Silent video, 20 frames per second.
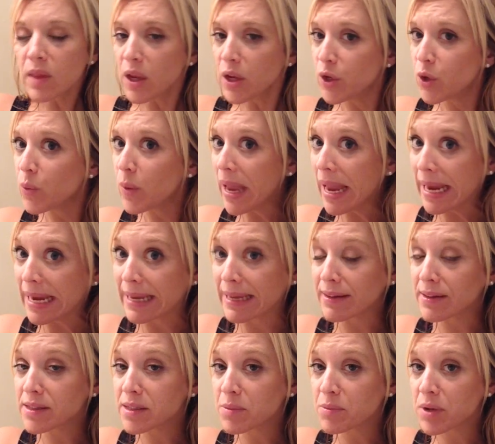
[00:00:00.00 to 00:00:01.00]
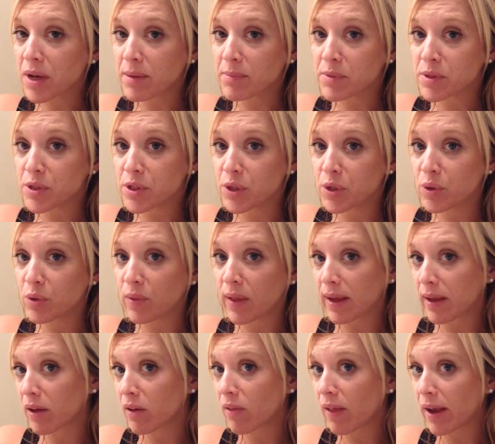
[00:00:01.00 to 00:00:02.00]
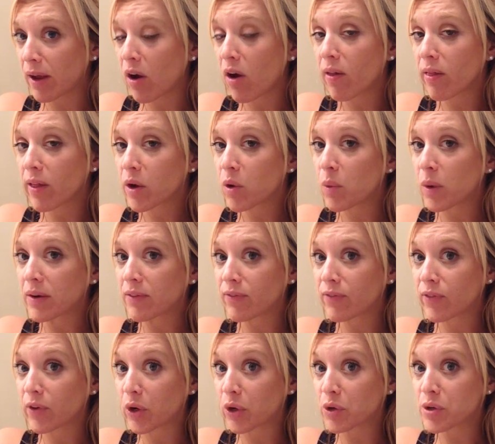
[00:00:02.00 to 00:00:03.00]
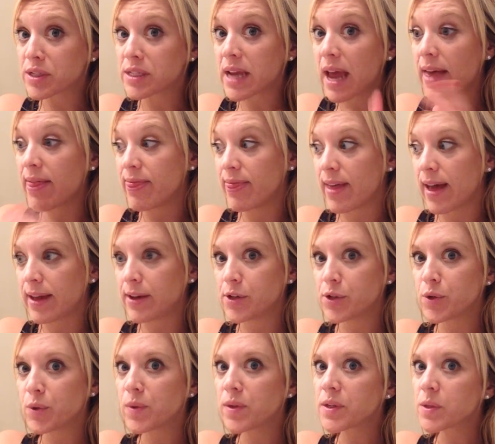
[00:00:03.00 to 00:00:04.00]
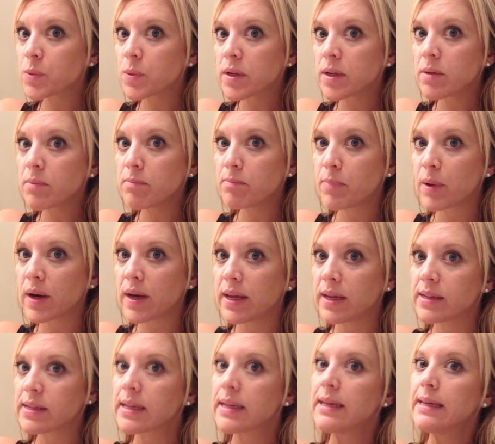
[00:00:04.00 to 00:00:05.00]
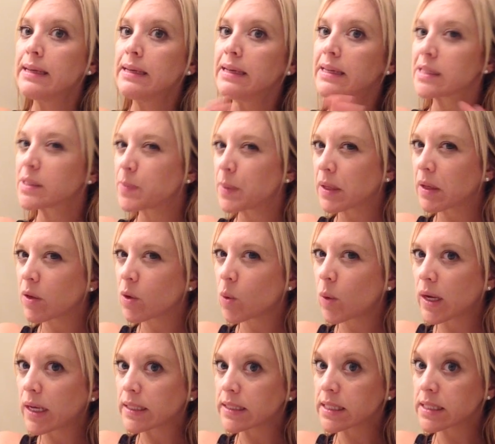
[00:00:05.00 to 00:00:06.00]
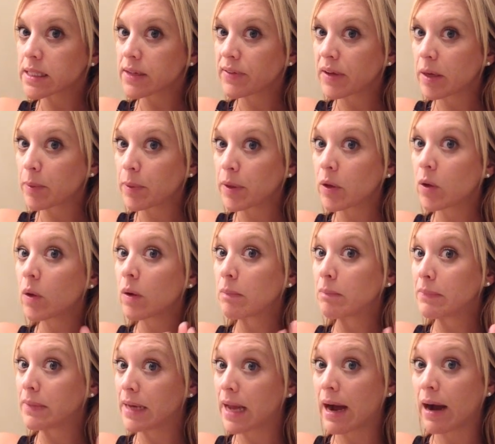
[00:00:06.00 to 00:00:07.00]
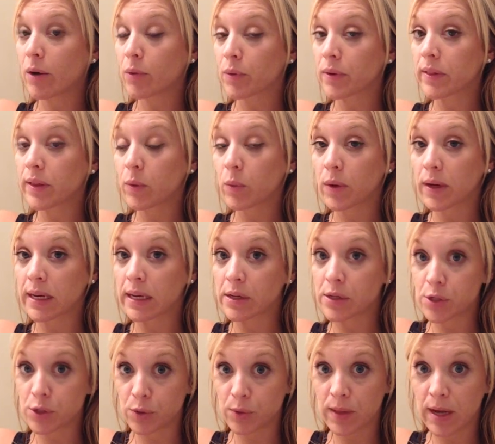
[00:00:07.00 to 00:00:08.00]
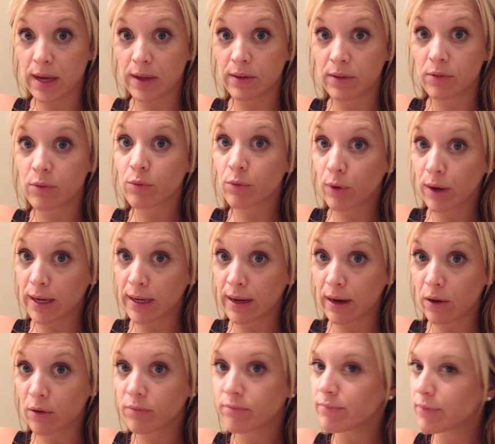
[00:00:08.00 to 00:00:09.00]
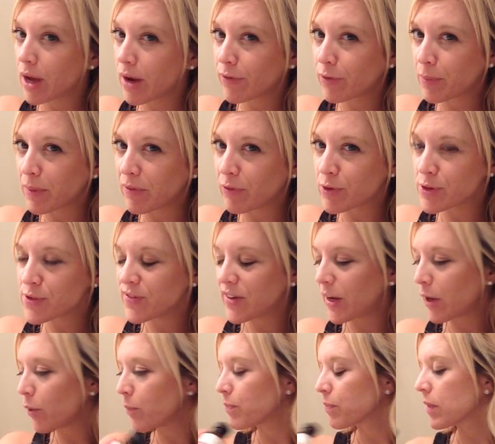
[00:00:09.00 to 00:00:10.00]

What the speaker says: You can sometimes do like a glycolic one first and then do this one, but it's been a little while since I've had a peel. Not really wanting to do that right now. Not for my first video.